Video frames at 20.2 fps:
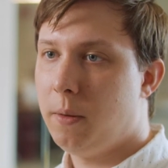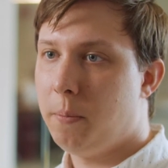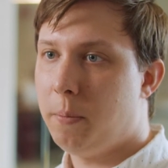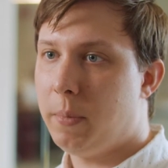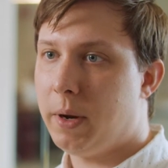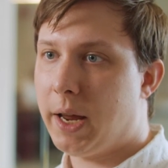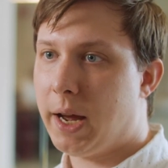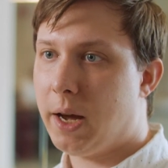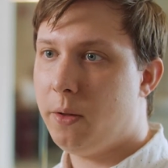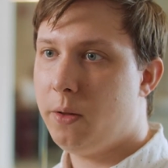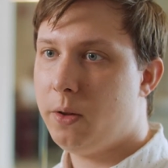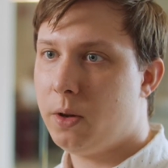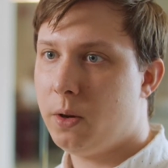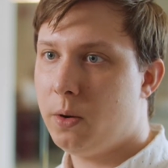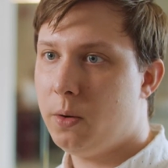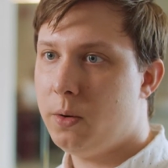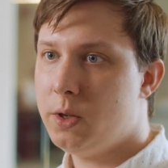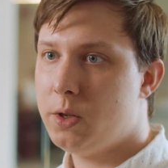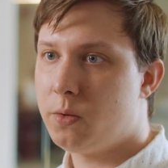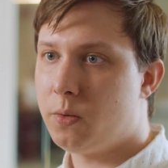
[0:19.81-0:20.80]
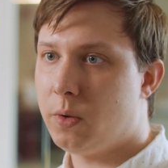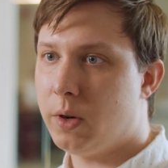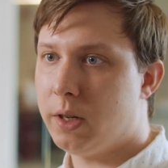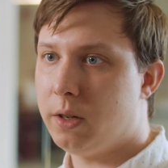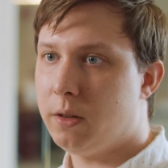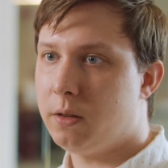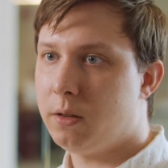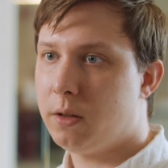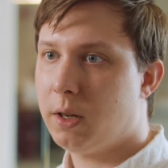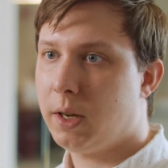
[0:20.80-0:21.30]
but how the code is
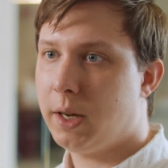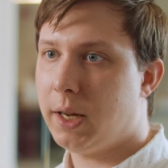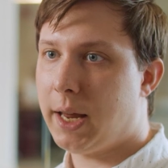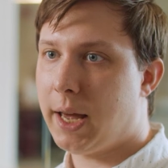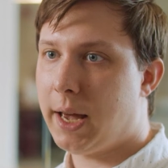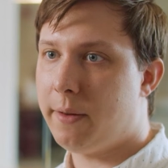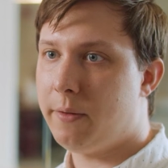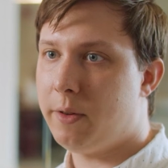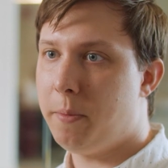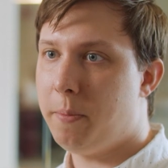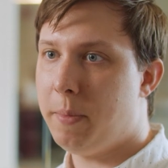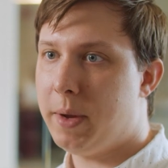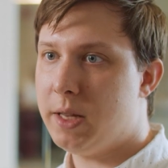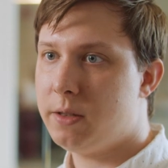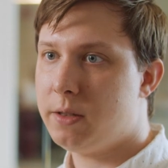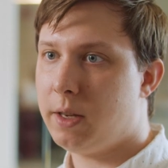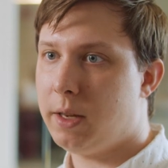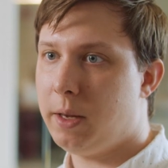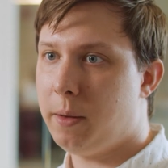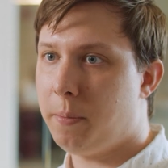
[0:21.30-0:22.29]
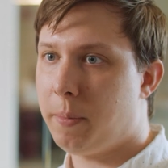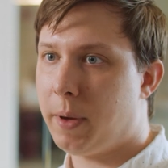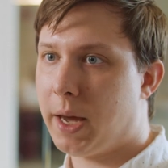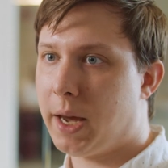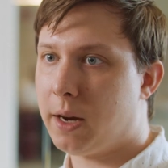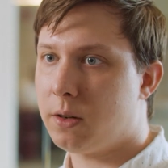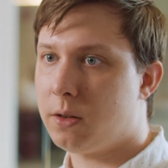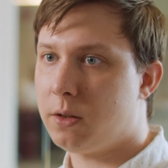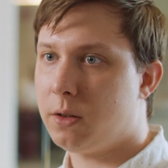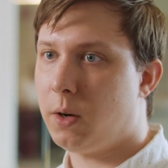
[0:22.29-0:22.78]
written can have an immense
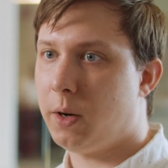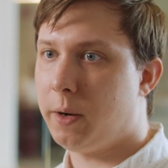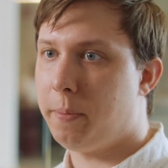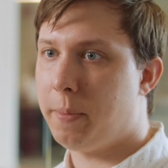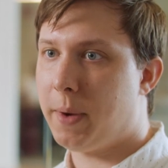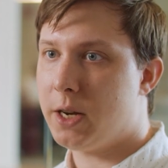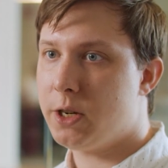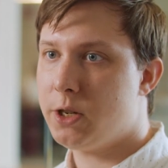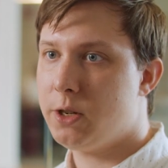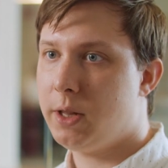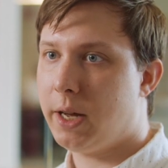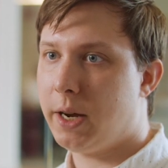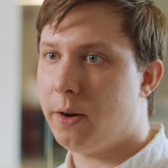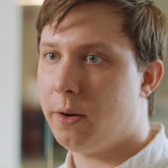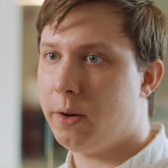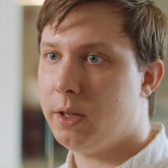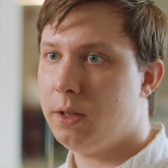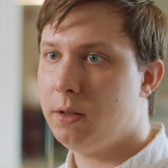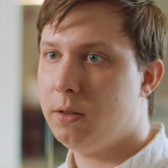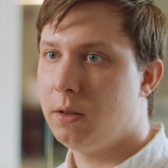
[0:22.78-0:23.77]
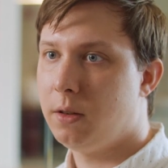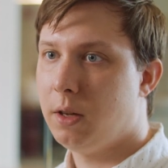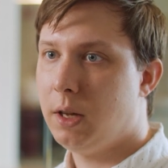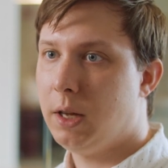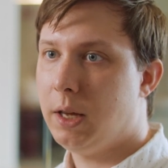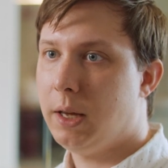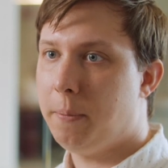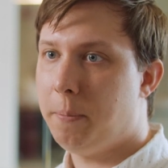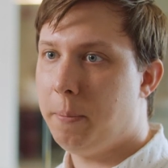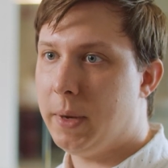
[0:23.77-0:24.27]
impact on modularity,
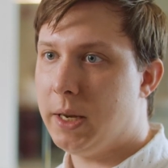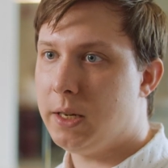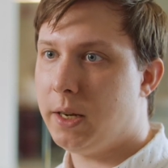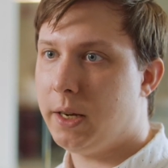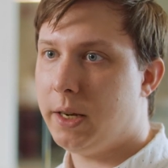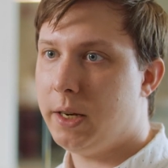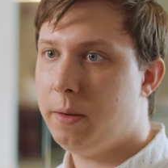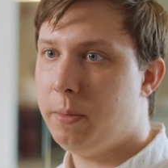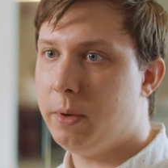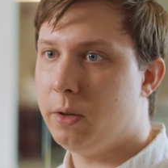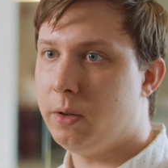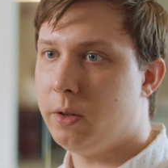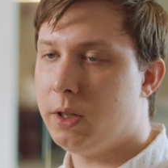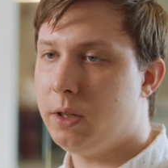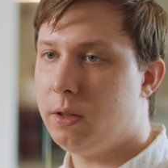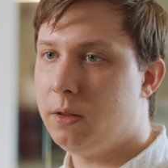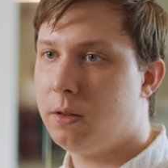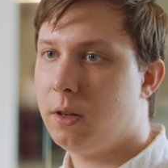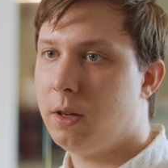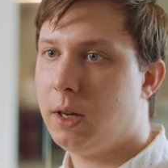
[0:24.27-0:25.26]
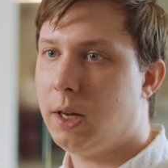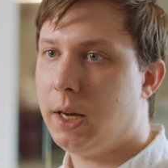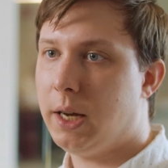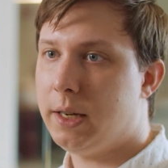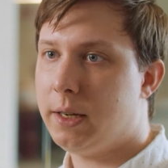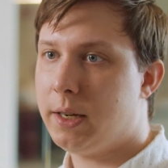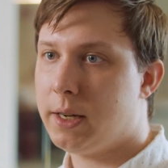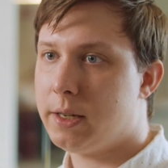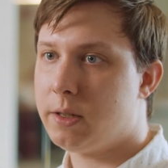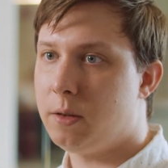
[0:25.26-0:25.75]
maintainability,
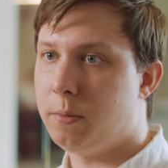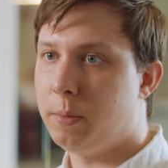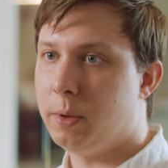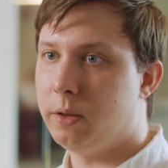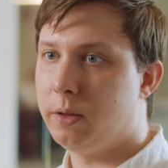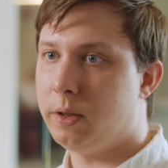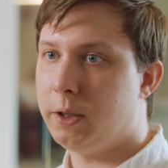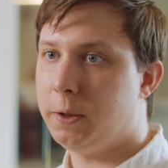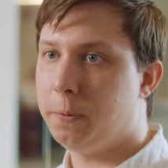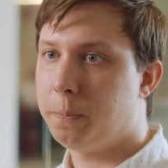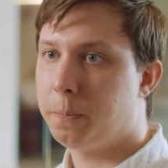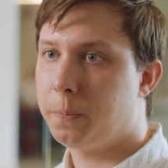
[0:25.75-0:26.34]
and testability.